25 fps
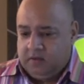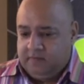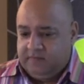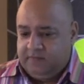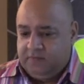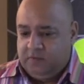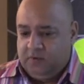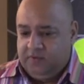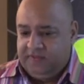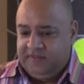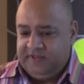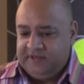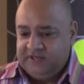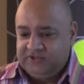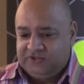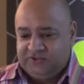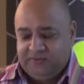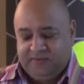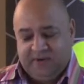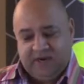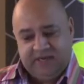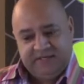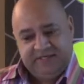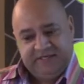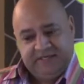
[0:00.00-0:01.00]
4 things
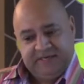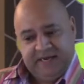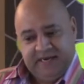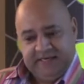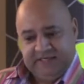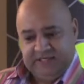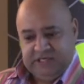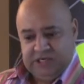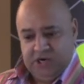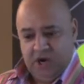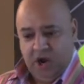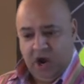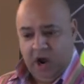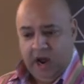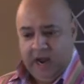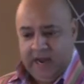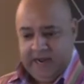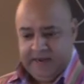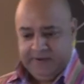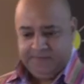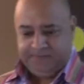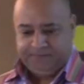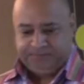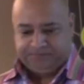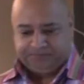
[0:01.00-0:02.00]
from
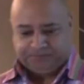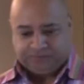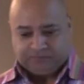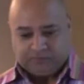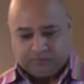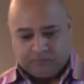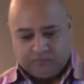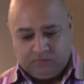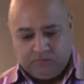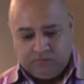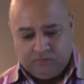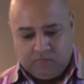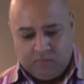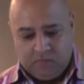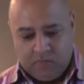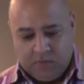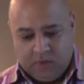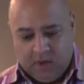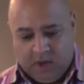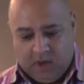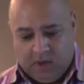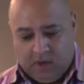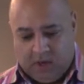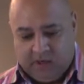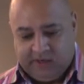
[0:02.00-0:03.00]
1989.
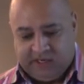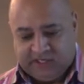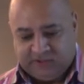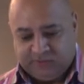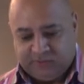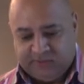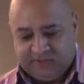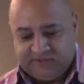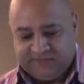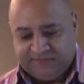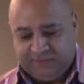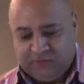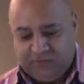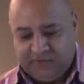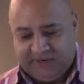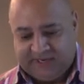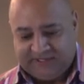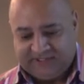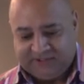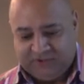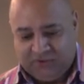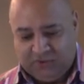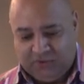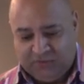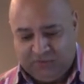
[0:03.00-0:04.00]
Oh yes, well there's a Ford
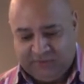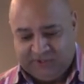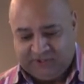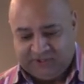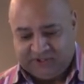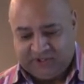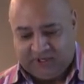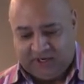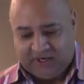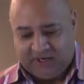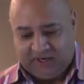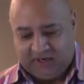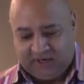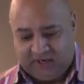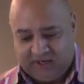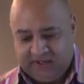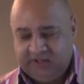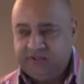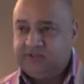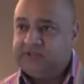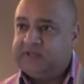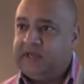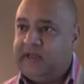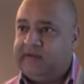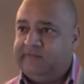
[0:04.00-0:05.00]
Escort, which I
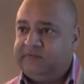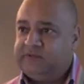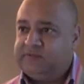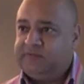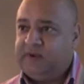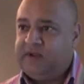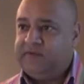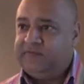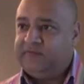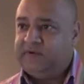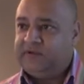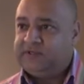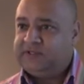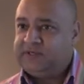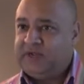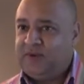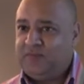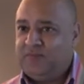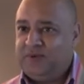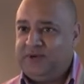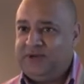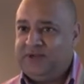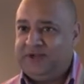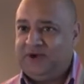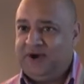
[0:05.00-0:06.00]
used to have as my first
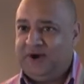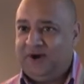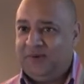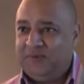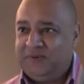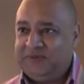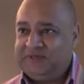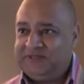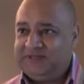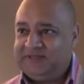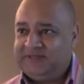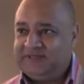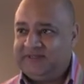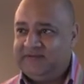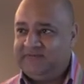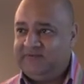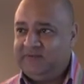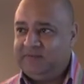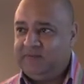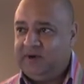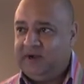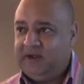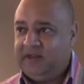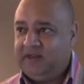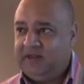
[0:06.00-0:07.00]
company car, which is
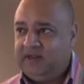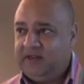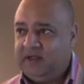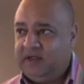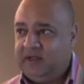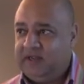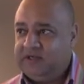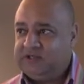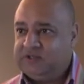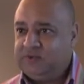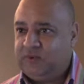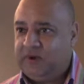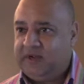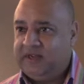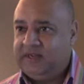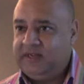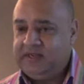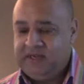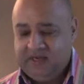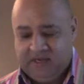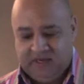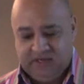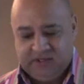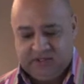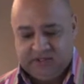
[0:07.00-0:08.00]
giving my age away
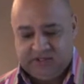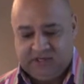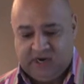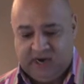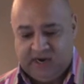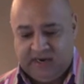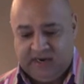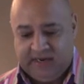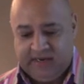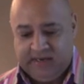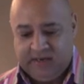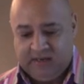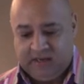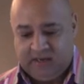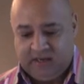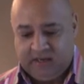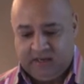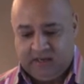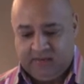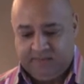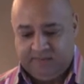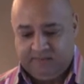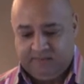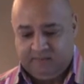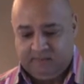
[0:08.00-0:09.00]
slightly.
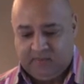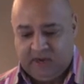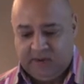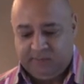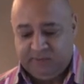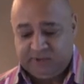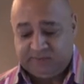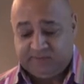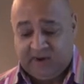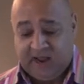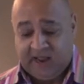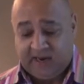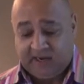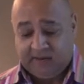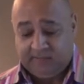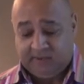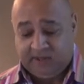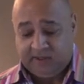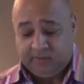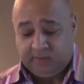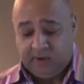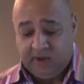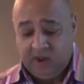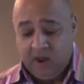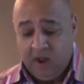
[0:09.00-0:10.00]
Mine was black, by
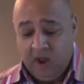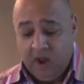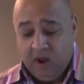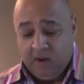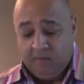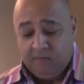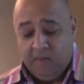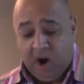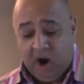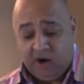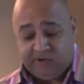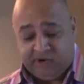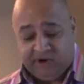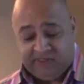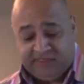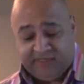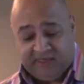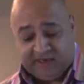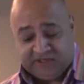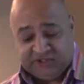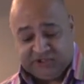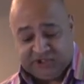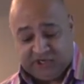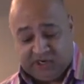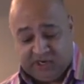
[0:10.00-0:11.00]
the way. Margaret
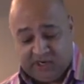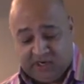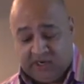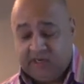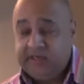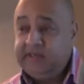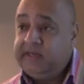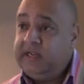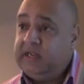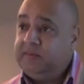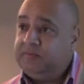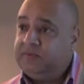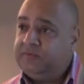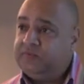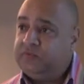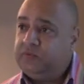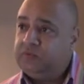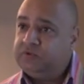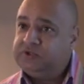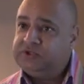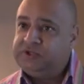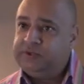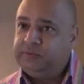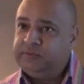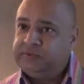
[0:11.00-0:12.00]
Thatcher, a year
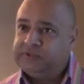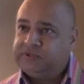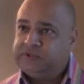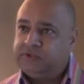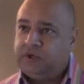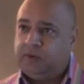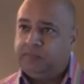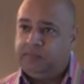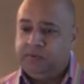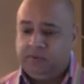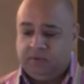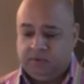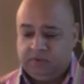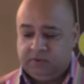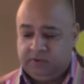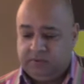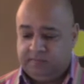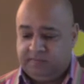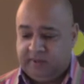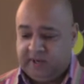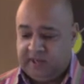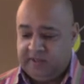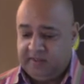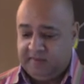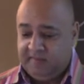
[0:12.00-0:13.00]
before she was toppled
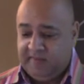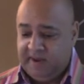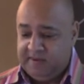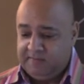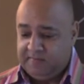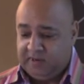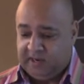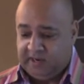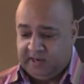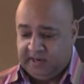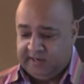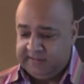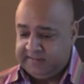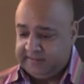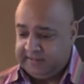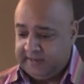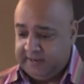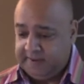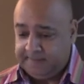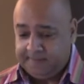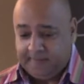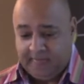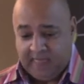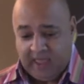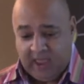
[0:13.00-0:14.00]
by the men behind
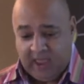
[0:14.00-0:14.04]
her,